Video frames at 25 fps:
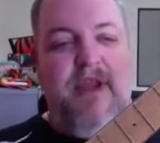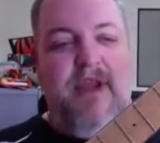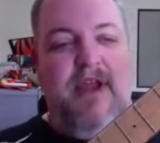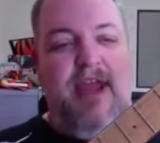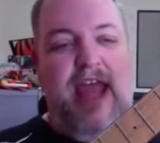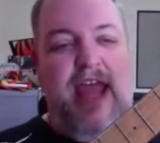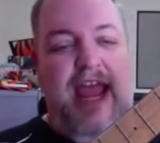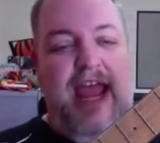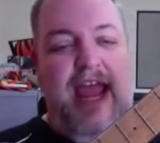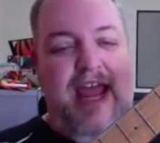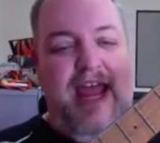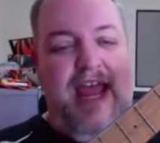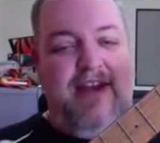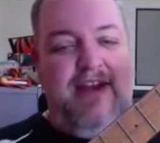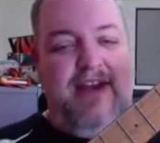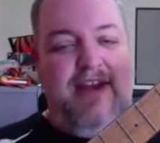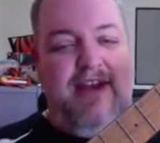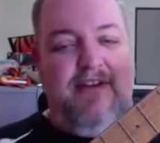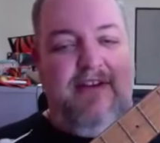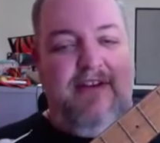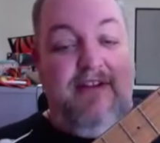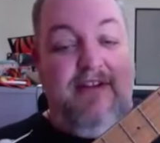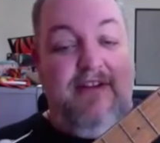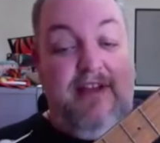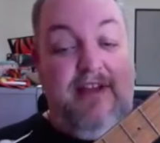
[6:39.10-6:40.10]
and
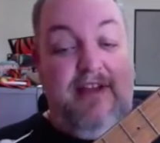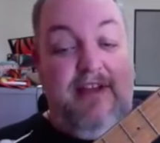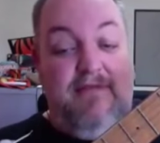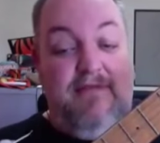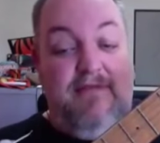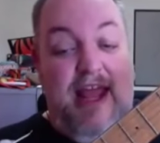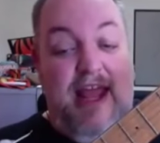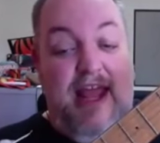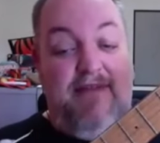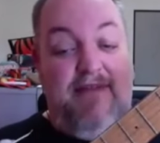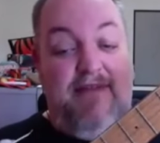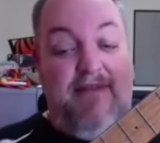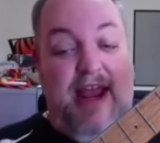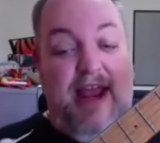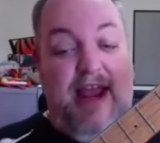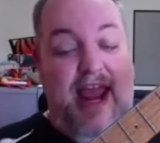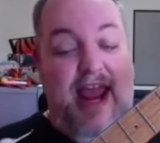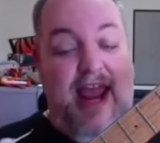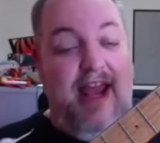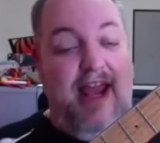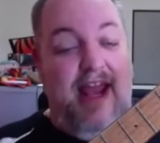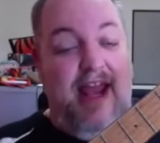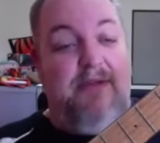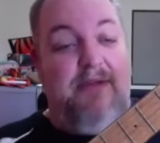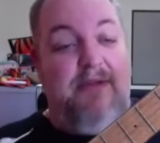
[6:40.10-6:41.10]
the Eddie Van
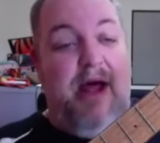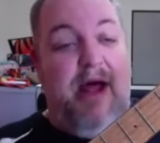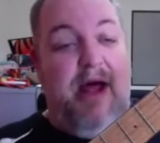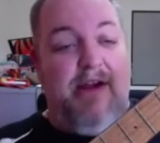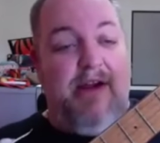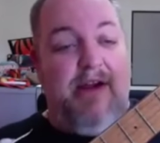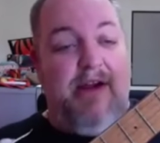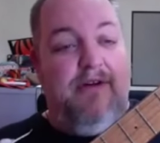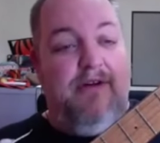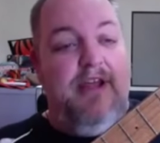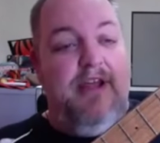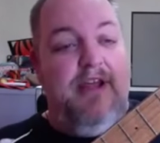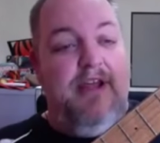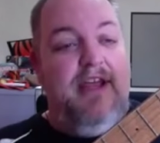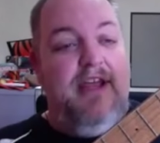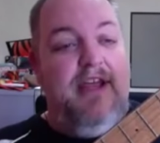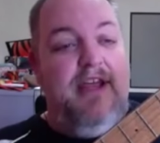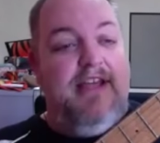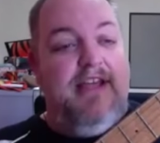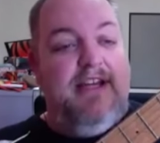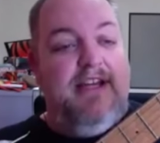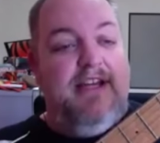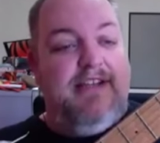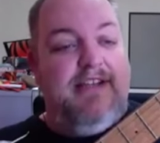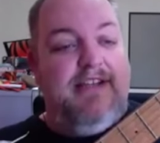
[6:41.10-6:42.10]
Halen model
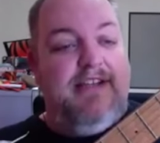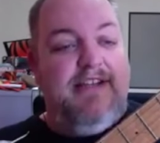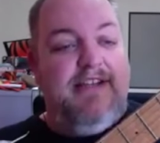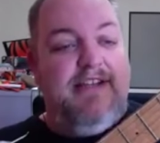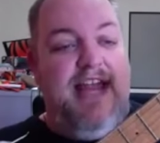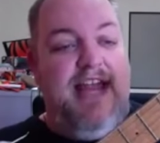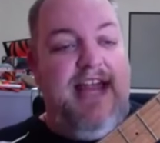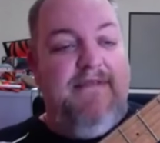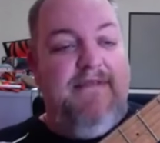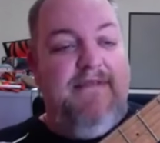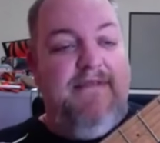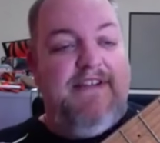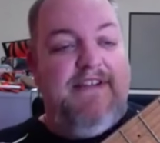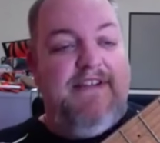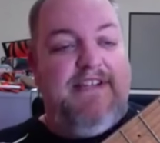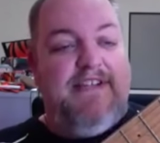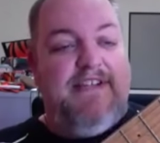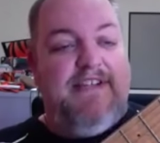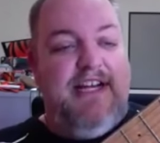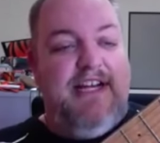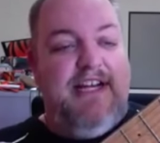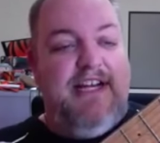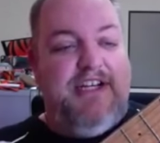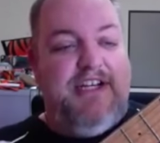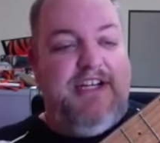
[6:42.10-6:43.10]
is that it doesn't have his
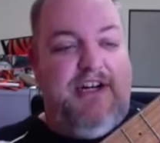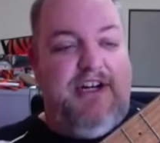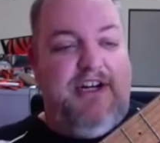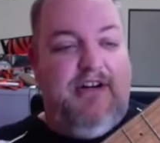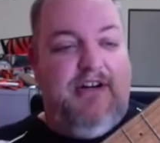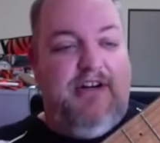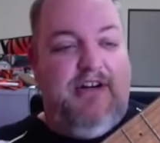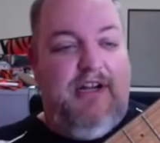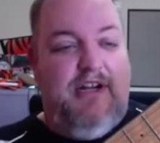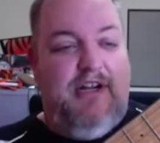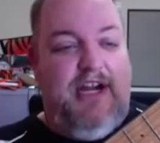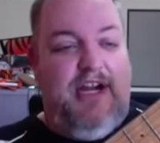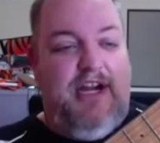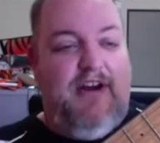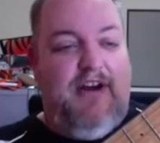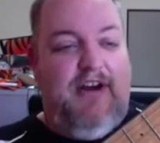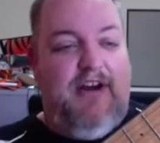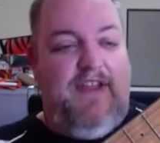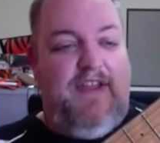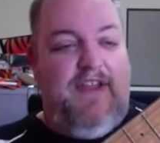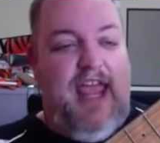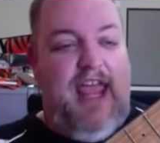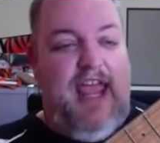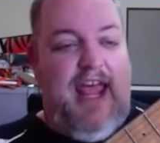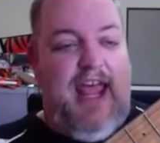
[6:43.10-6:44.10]
signature here on
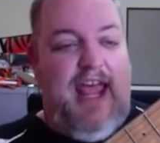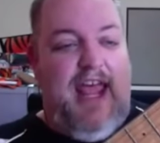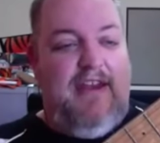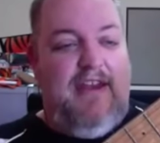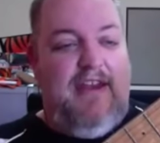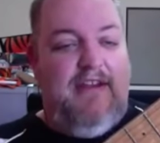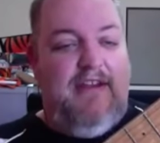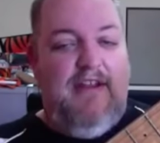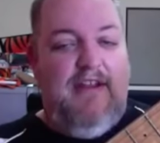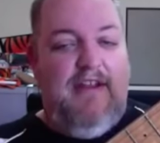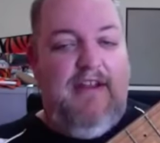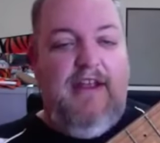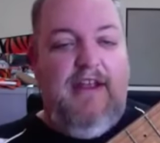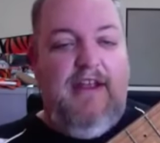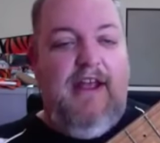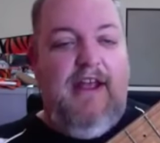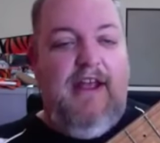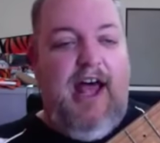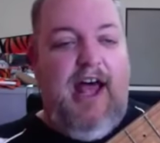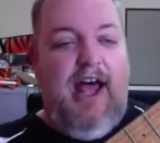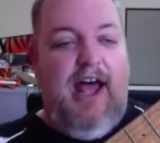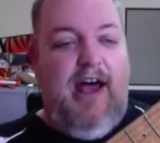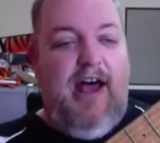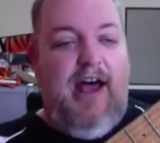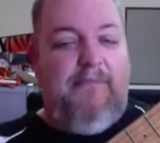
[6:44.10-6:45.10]
the head.
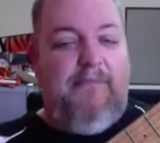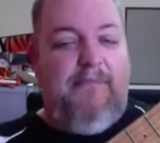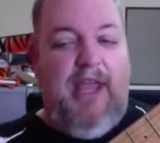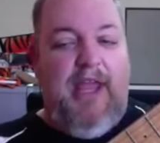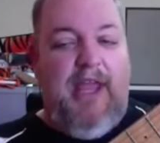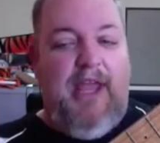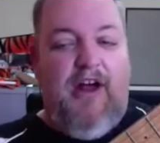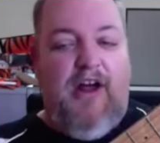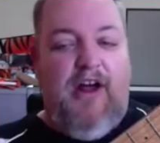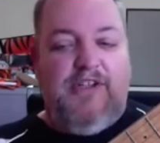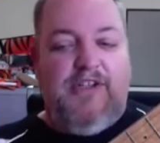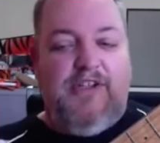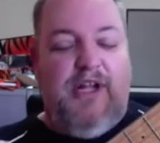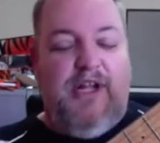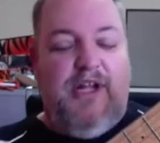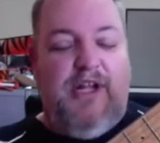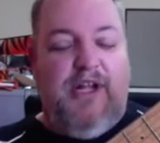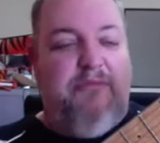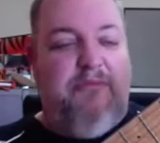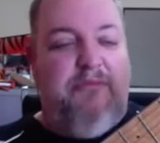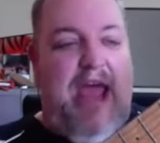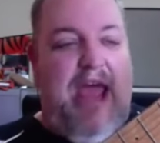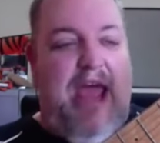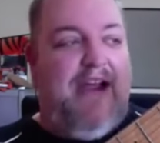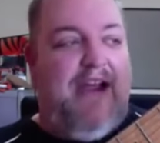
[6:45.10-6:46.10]
Um, and also on the
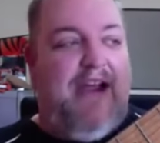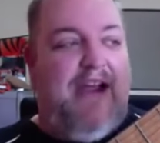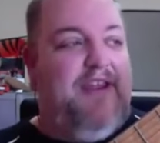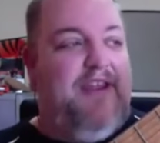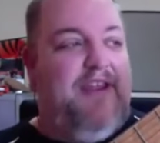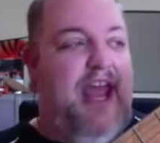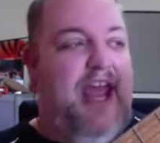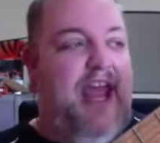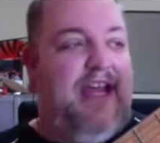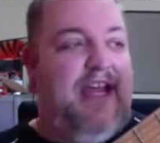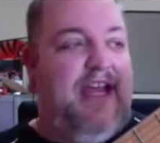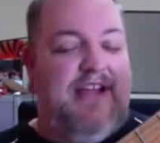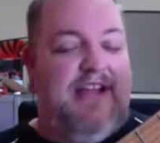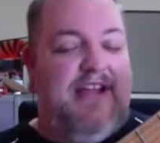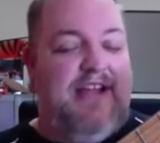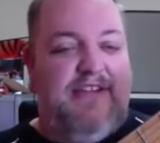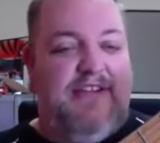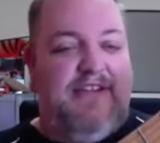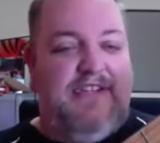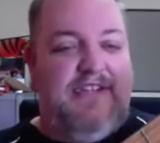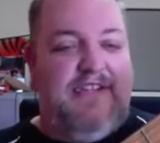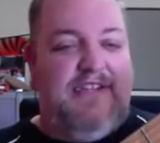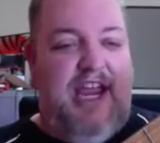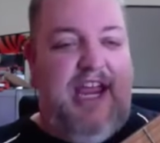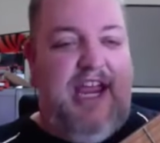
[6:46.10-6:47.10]
back of the neck, it doesn't
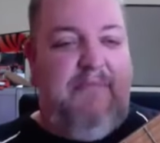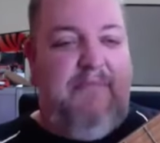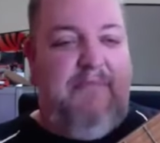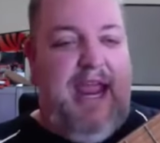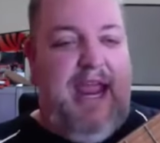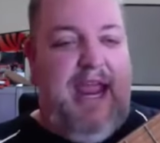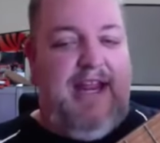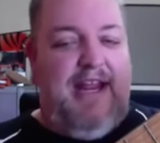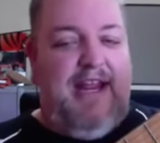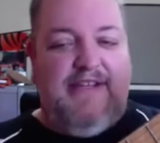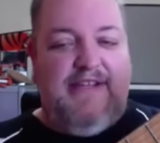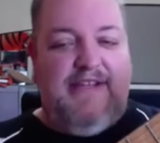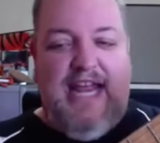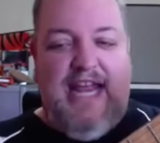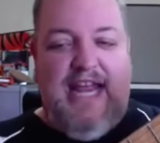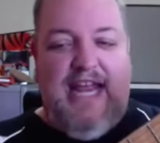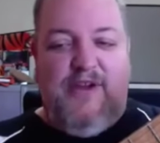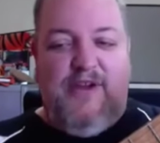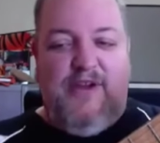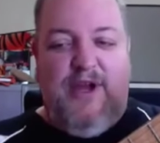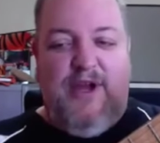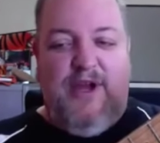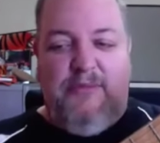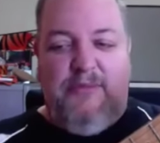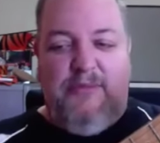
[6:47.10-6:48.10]
say made in San
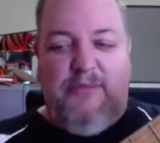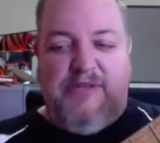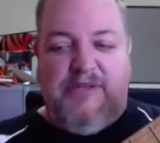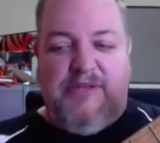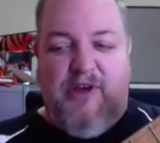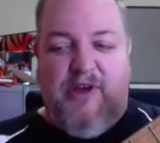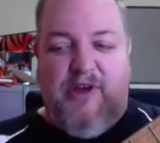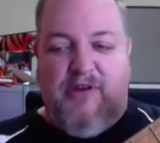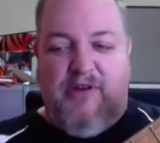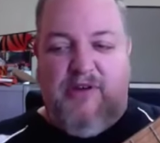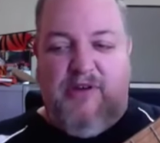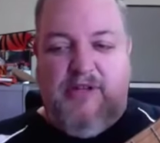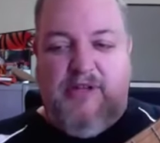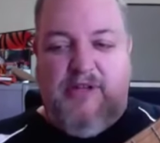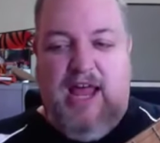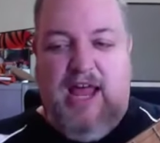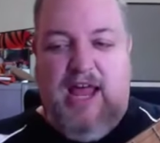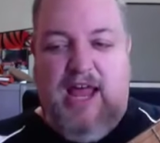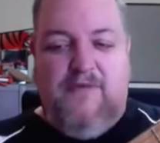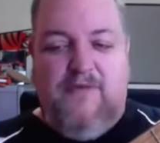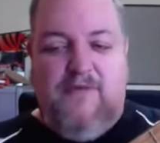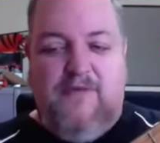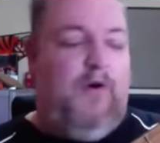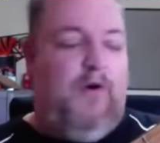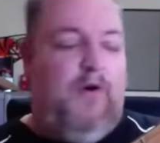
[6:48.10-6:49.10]
Luis Obispo,
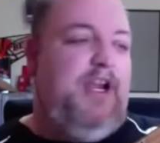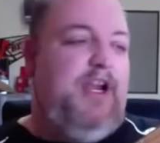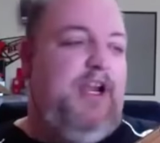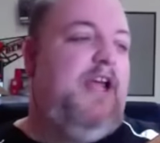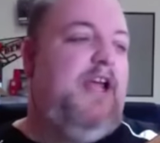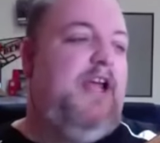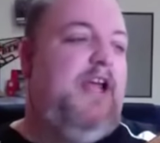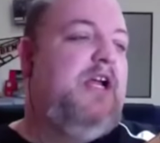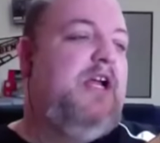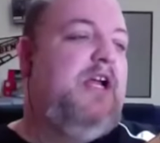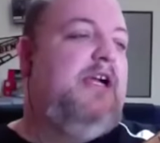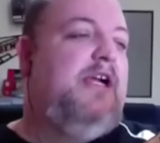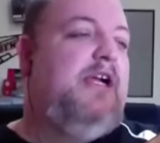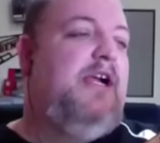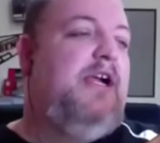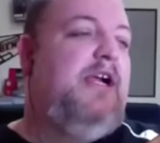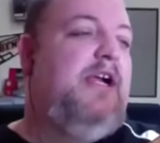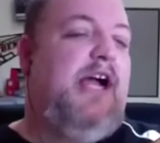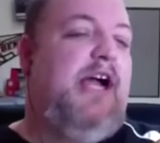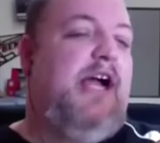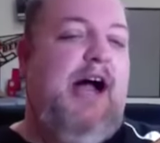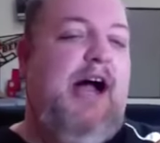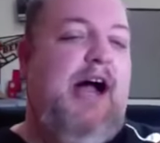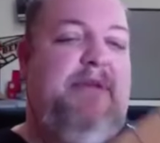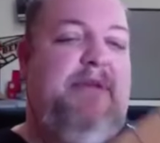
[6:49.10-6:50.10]
California. Um,